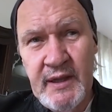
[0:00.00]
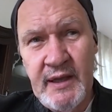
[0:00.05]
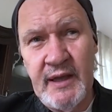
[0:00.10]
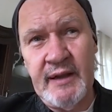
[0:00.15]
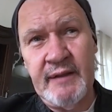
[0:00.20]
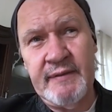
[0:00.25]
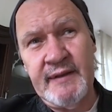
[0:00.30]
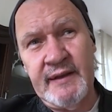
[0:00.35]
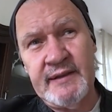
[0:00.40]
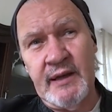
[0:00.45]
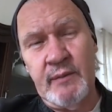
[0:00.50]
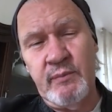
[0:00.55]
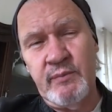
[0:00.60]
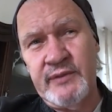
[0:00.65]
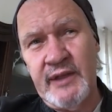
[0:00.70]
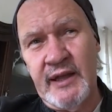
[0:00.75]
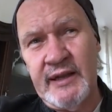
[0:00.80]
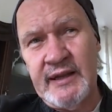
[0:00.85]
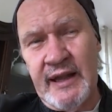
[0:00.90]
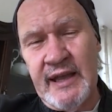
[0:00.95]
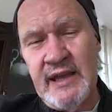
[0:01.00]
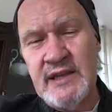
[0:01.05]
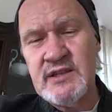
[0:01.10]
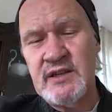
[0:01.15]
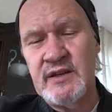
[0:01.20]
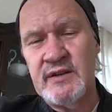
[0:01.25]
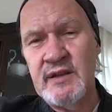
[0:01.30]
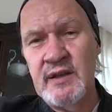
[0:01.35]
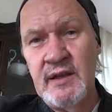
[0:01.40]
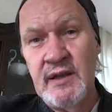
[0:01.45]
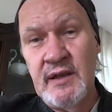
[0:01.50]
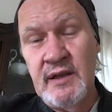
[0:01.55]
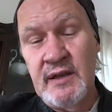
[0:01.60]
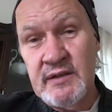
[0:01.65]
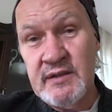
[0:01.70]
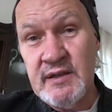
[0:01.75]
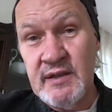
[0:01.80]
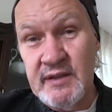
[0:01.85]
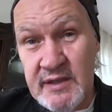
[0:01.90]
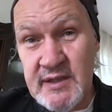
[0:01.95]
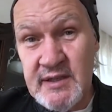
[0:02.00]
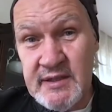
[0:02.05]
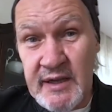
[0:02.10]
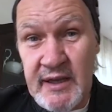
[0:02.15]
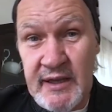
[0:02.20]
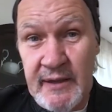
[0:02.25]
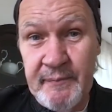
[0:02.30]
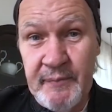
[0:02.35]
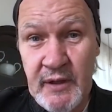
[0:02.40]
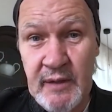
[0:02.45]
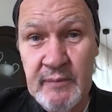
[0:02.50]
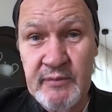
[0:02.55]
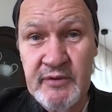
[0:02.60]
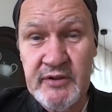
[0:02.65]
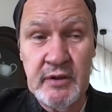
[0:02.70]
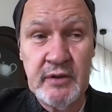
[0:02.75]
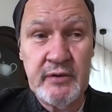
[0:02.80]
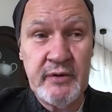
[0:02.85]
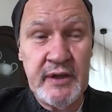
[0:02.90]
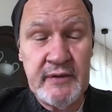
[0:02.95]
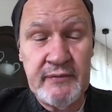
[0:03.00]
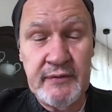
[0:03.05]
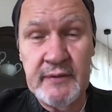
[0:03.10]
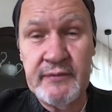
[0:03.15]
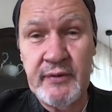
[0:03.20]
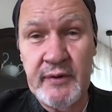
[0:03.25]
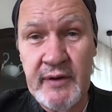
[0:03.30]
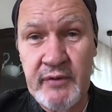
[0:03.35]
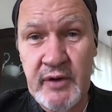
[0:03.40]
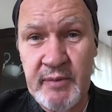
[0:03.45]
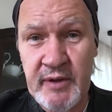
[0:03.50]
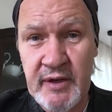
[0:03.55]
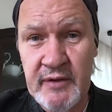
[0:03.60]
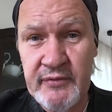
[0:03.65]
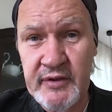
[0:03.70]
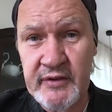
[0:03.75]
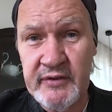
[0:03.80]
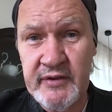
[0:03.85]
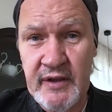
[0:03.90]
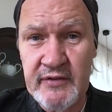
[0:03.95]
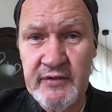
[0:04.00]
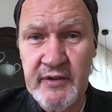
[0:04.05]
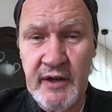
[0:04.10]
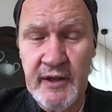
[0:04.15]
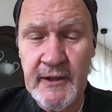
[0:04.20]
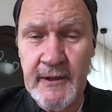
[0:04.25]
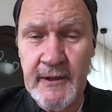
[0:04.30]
And I think that lasted to this day. I'm still grateful for every bit of success that I